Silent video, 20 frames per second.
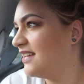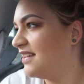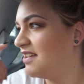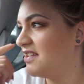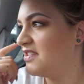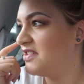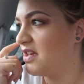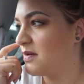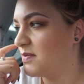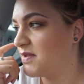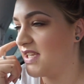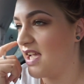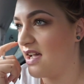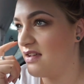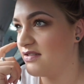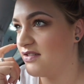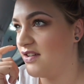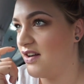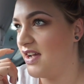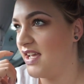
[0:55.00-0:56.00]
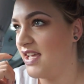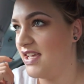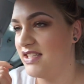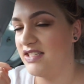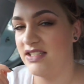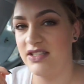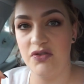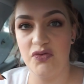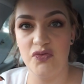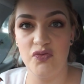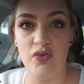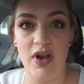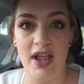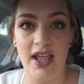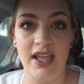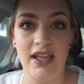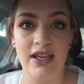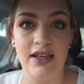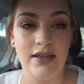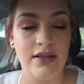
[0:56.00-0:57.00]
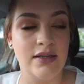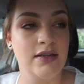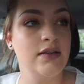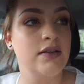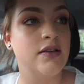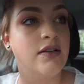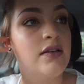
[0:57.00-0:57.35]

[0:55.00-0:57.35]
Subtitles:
Good job, Scout's got his rain